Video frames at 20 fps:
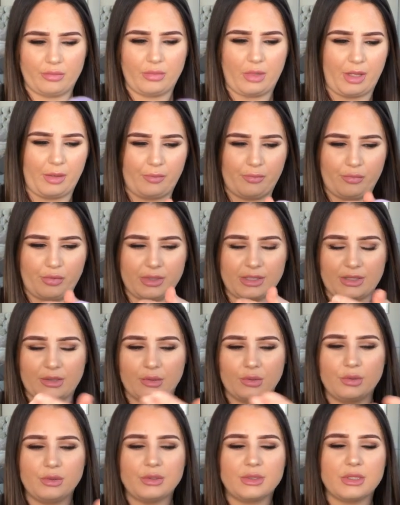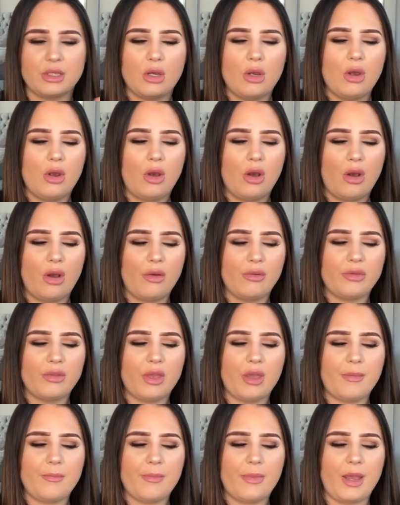like bristles on
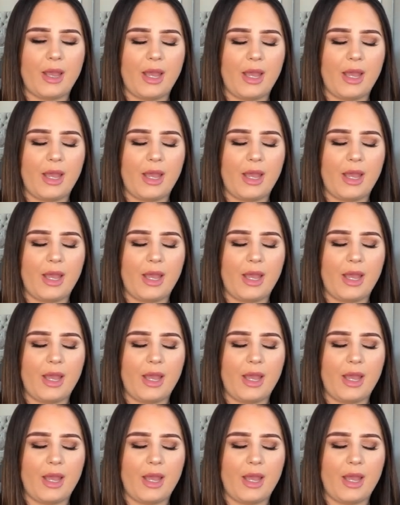them,